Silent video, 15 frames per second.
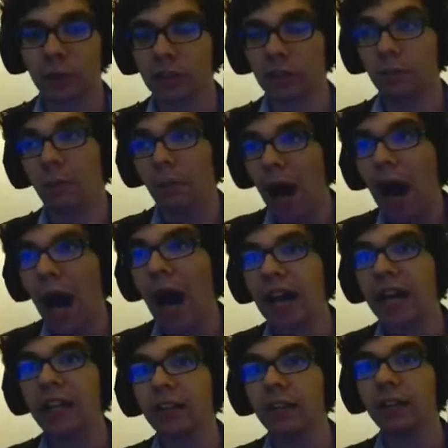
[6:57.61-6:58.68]
was
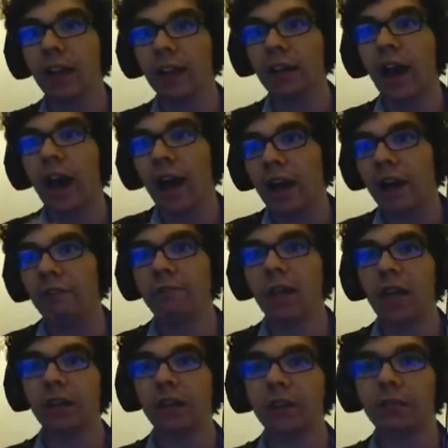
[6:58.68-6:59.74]
mine, that I have
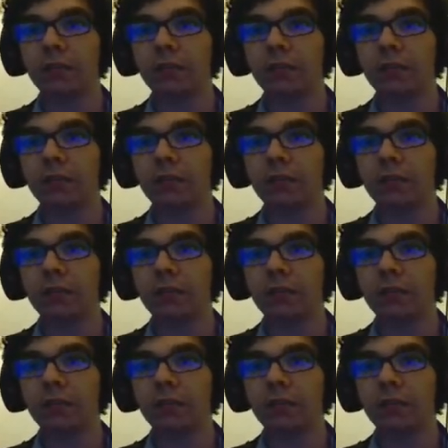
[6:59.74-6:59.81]
made,